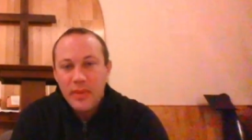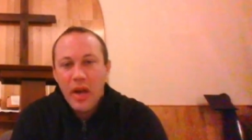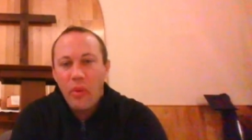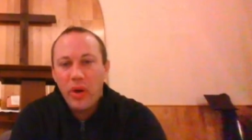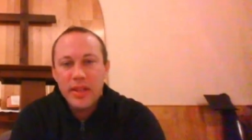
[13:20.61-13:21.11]

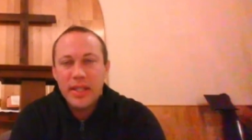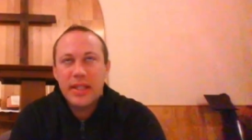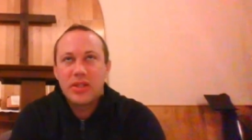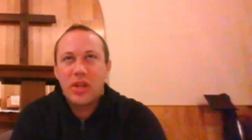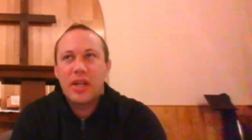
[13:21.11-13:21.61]
And one thing
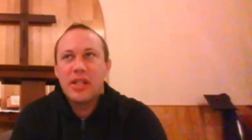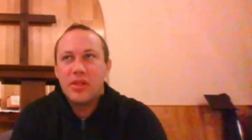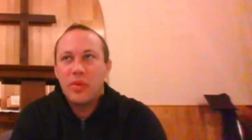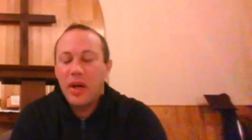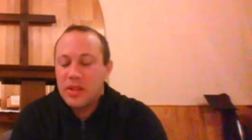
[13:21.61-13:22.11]
that Saul can
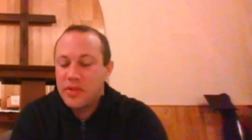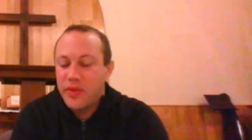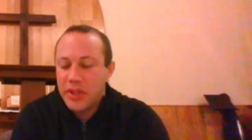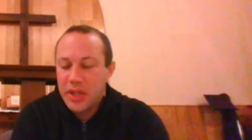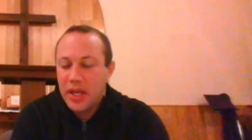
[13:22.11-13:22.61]
do well is
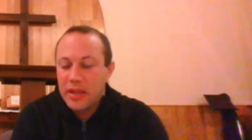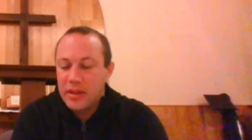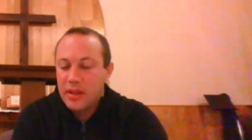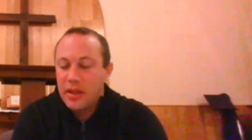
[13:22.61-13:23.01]
fear God.